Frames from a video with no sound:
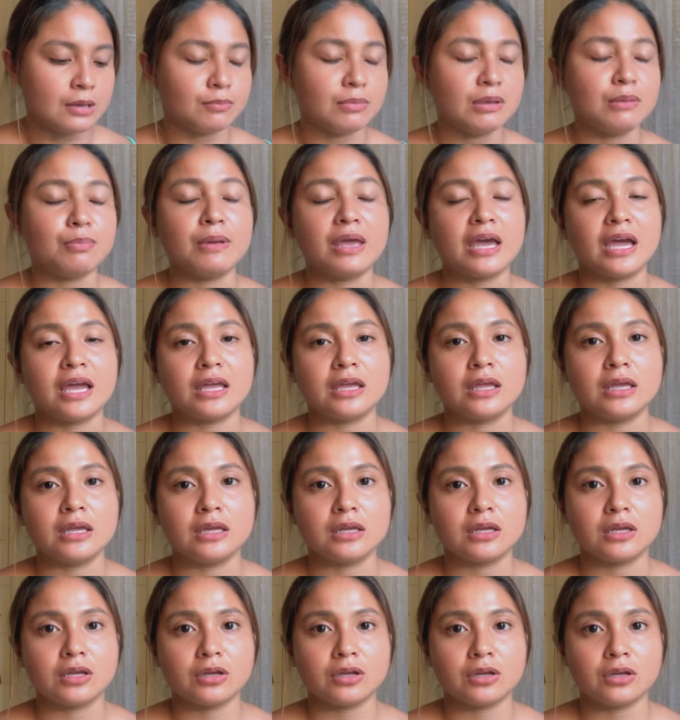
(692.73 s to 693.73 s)

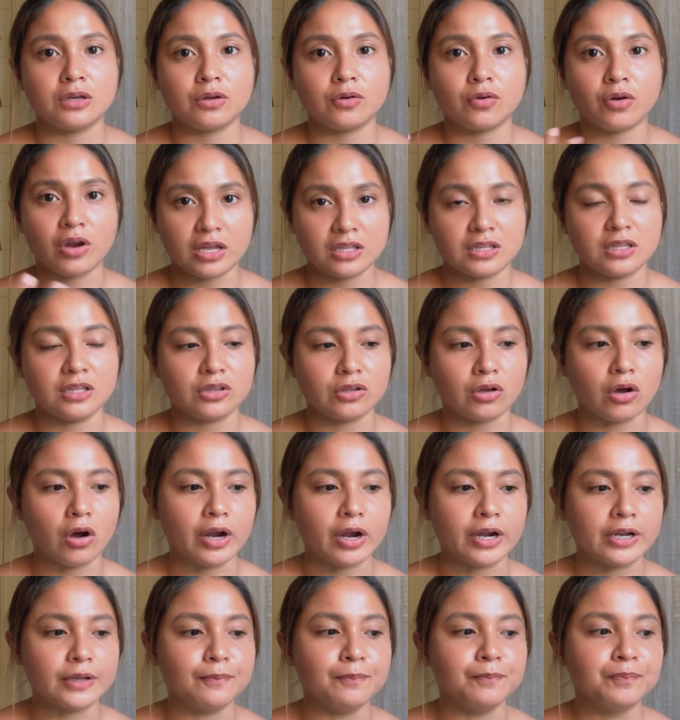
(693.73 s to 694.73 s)
BPI credit
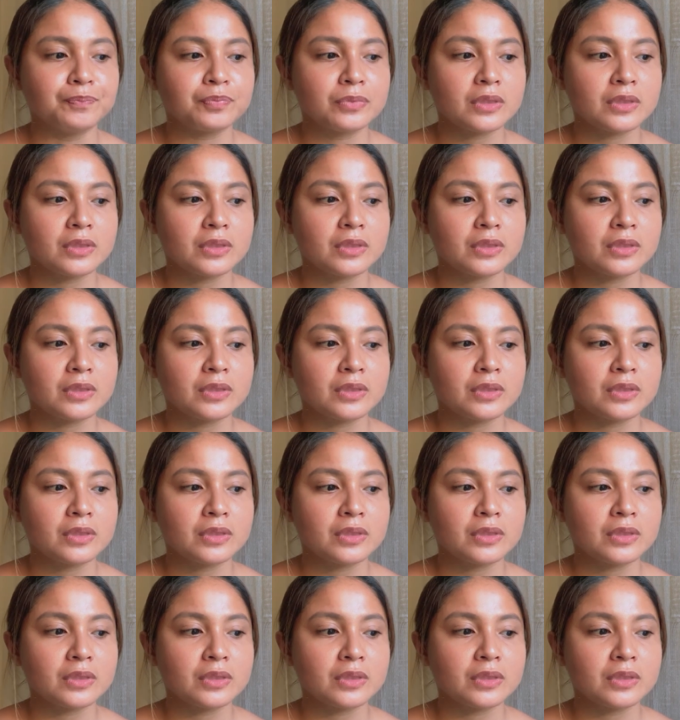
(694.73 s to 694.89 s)
card,